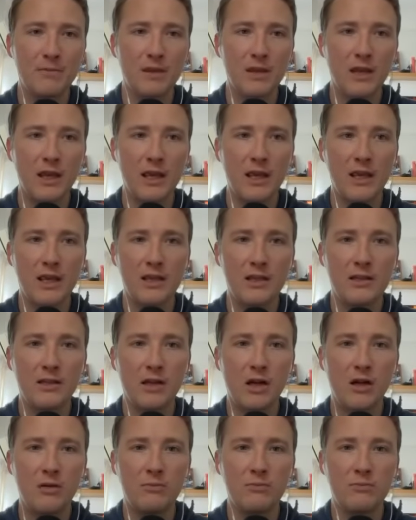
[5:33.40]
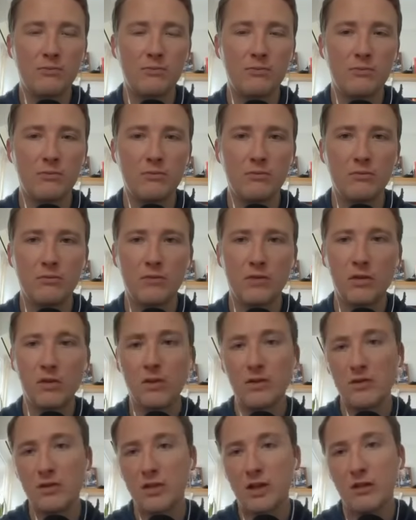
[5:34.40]
And
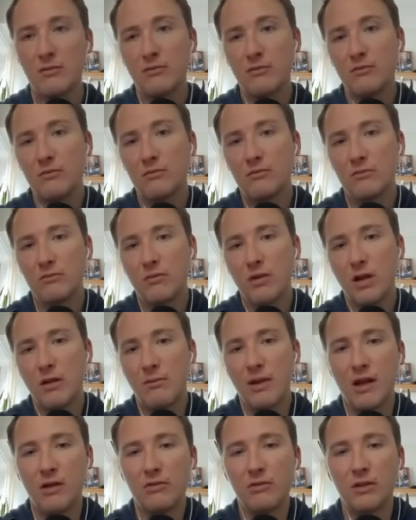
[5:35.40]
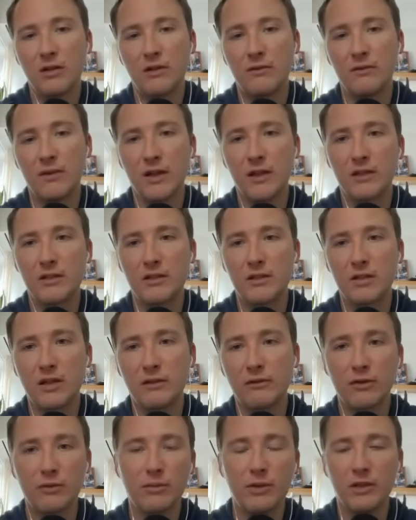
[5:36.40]
there's some amount of like
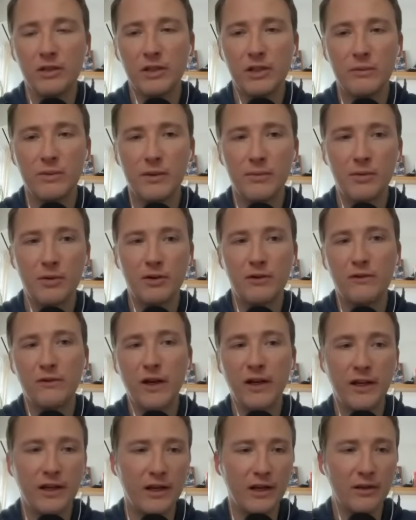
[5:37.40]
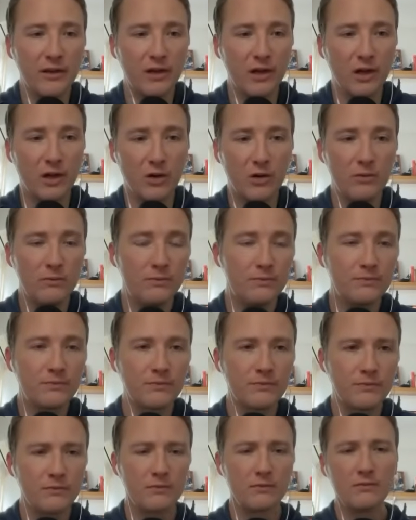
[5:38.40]
discoverability. People can find it on their own.
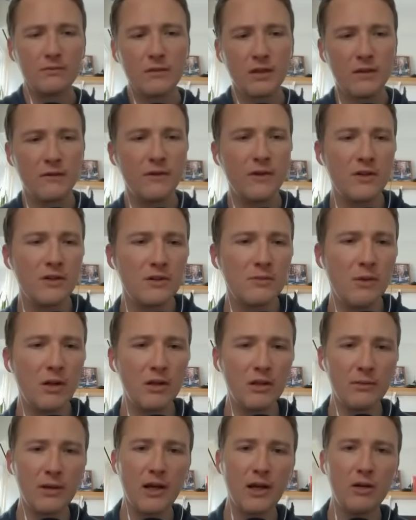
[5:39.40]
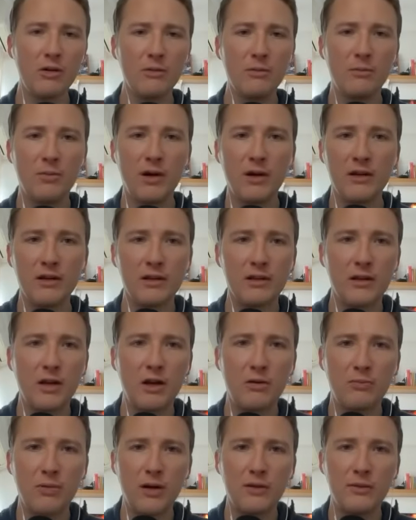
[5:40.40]
A very small amount, but I'll
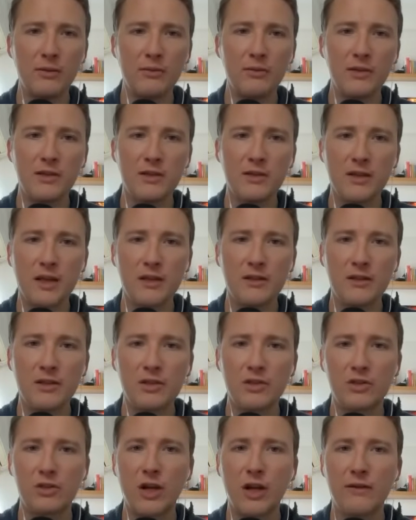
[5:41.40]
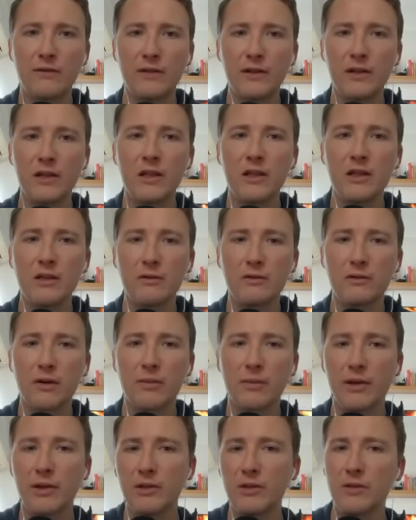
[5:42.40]
probably send traffic here from
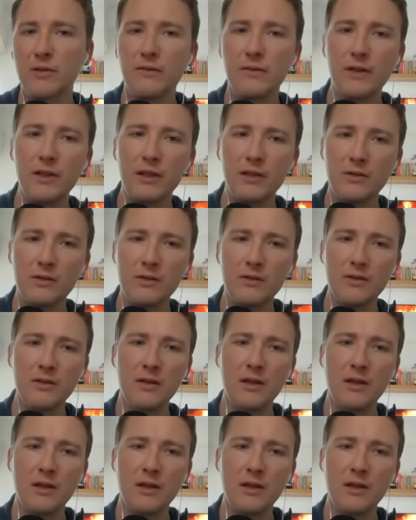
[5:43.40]
my YouTube videos.